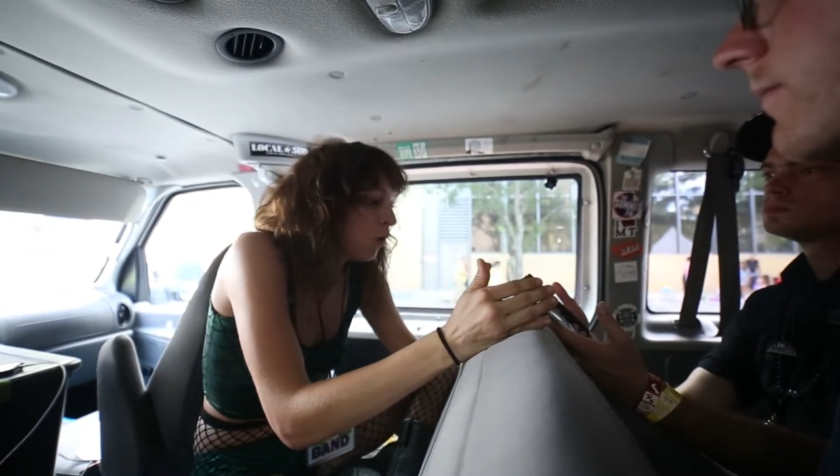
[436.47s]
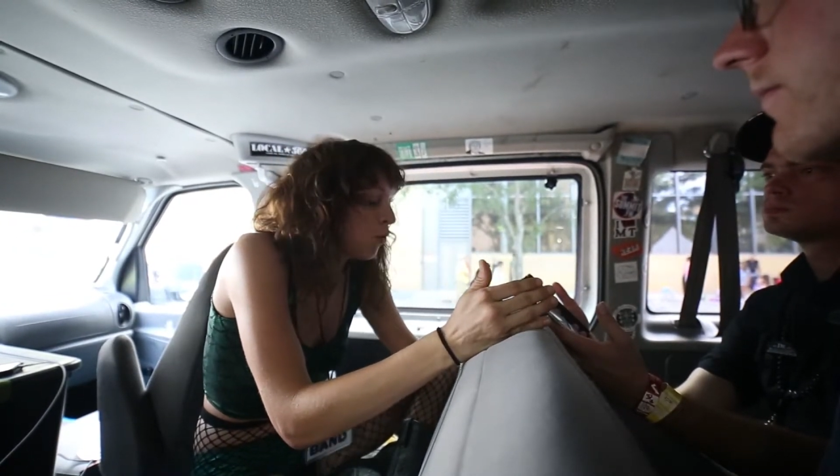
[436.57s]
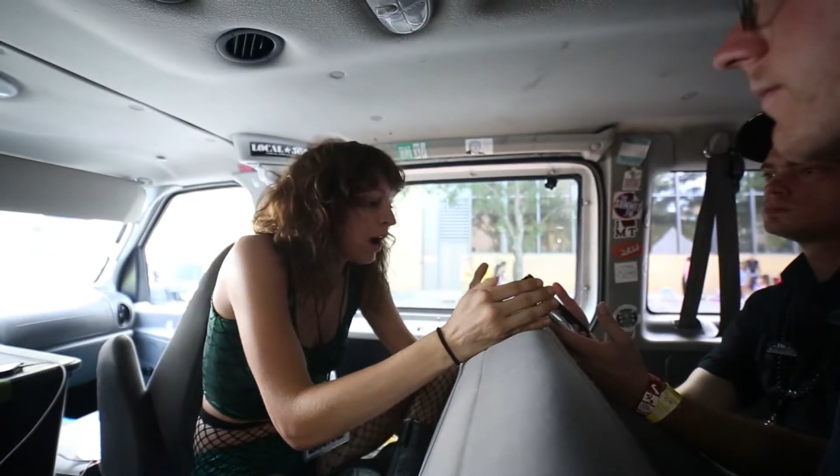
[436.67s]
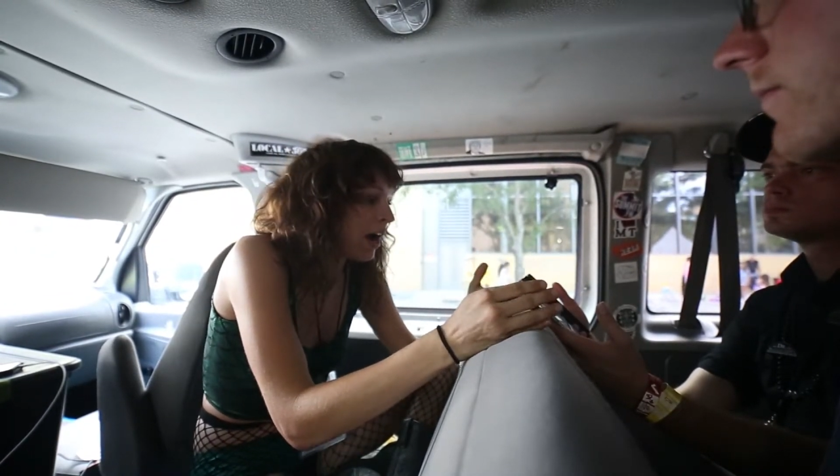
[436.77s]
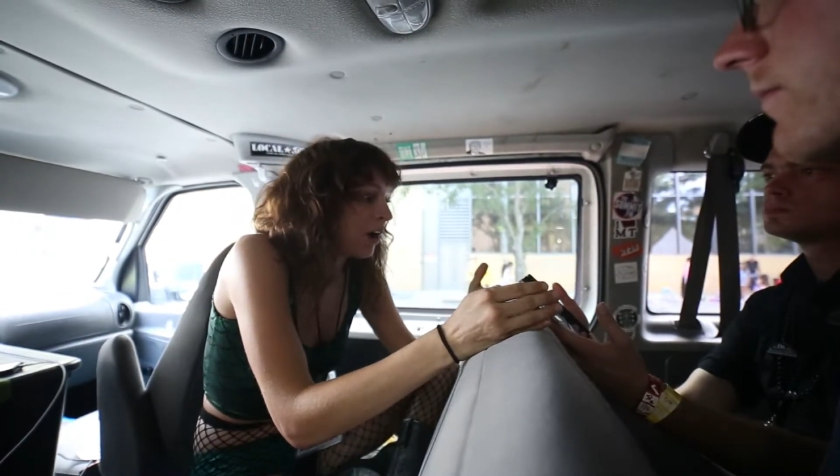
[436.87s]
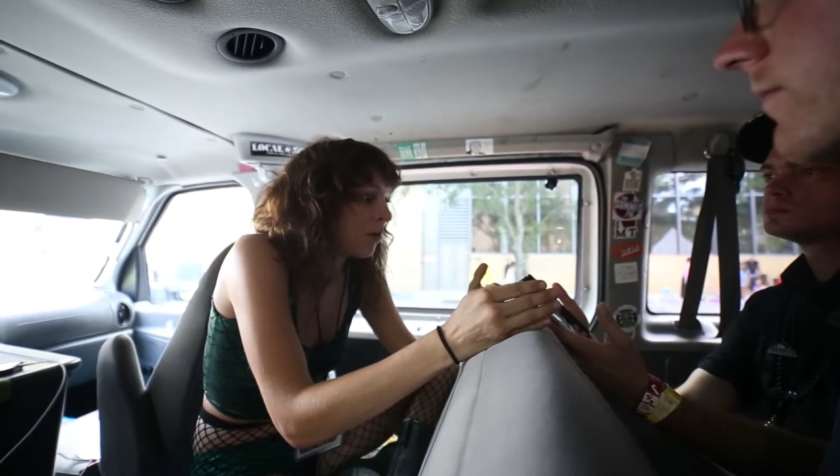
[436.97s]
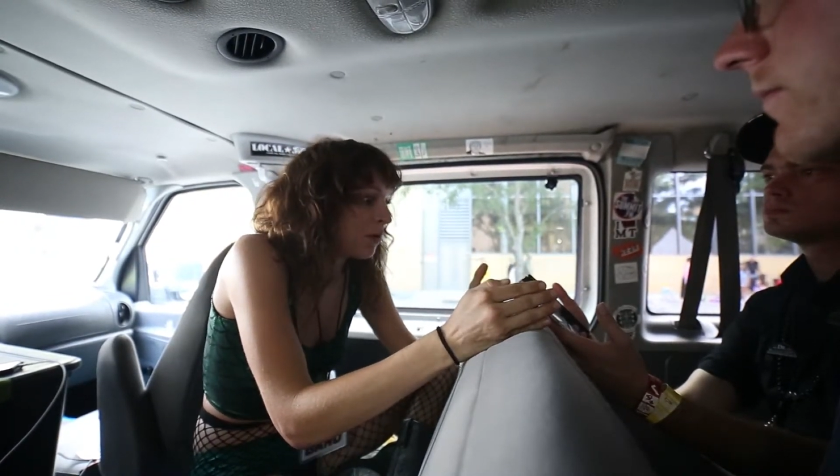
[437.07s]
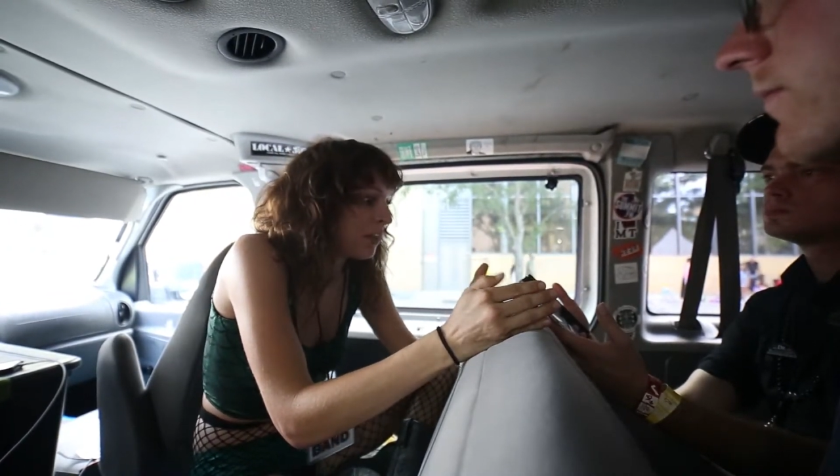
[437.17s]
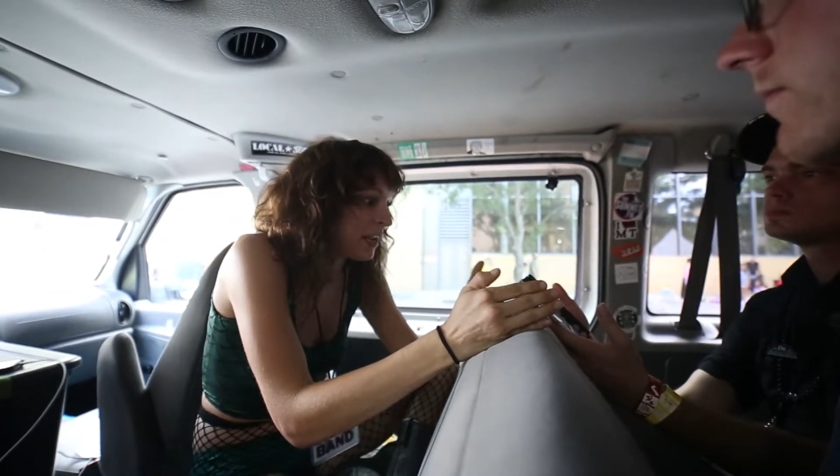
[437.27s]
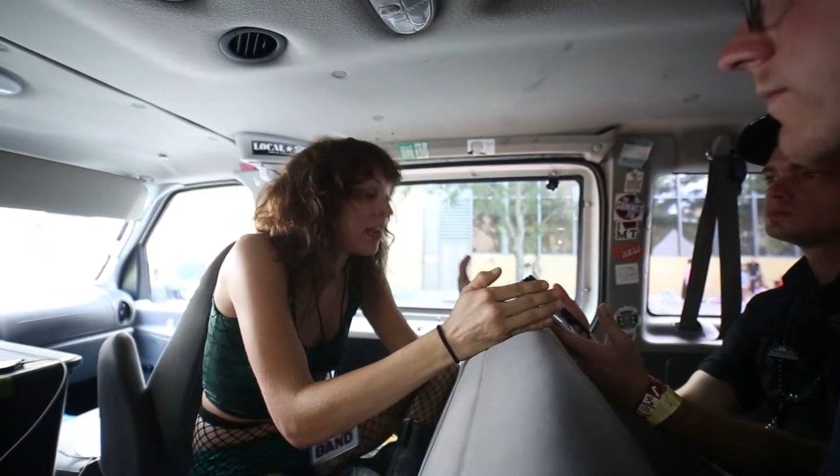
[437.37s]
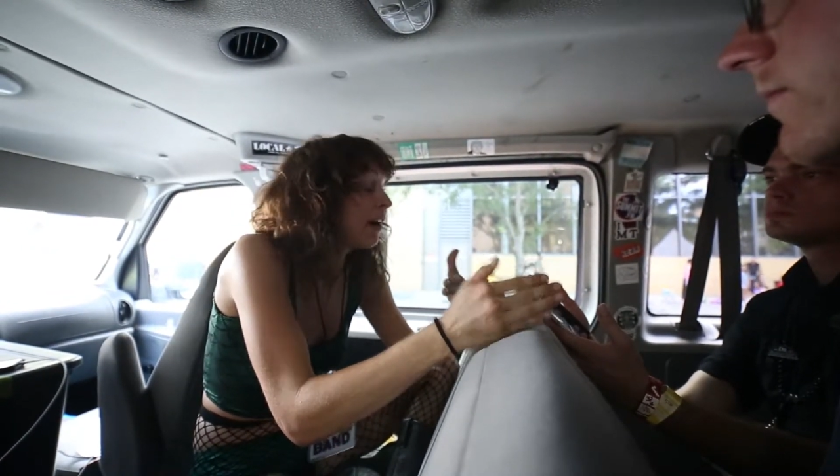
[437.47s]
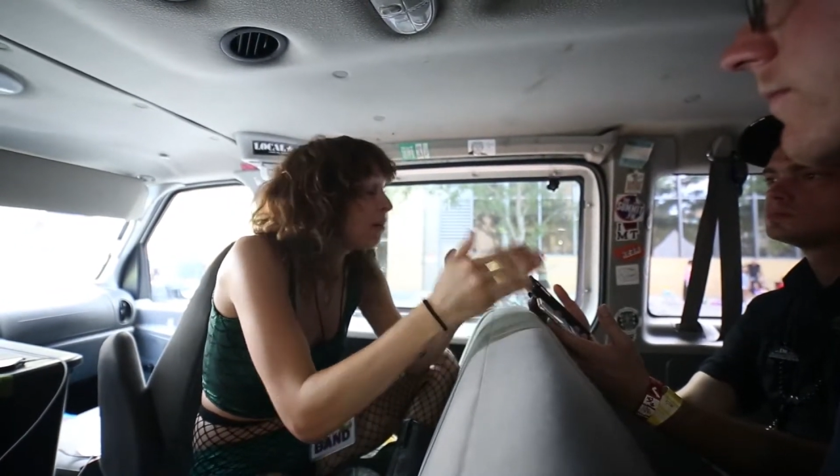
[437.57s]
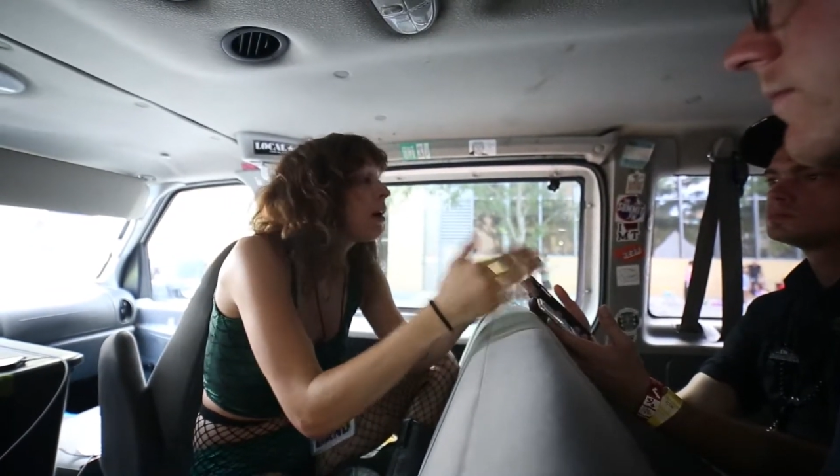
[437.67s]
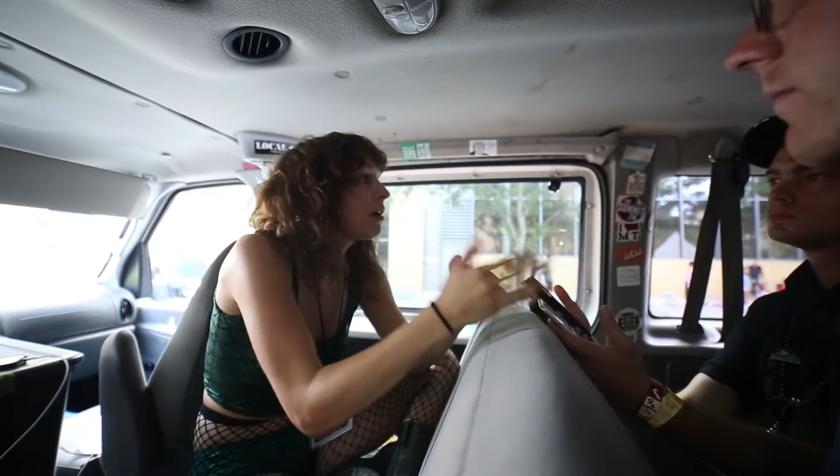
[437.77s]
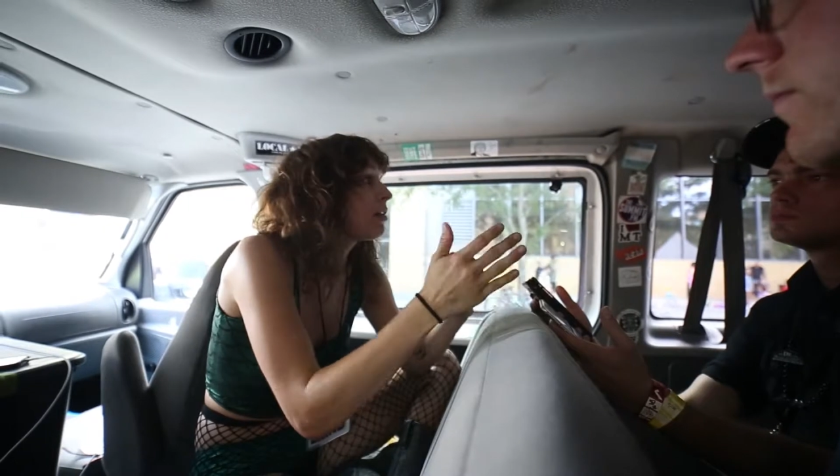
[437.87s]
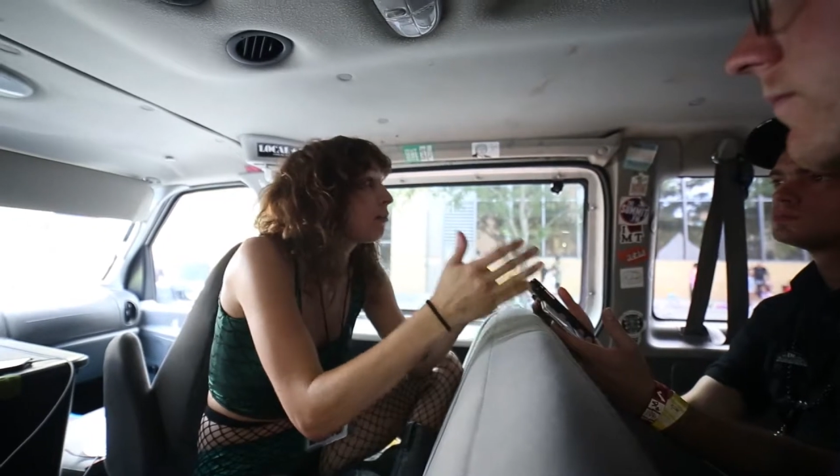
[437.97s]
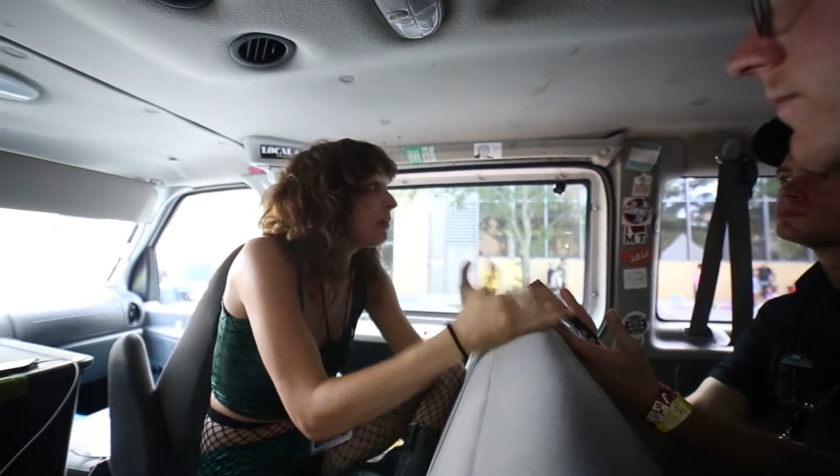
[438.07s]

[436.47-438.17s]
wow, they care about other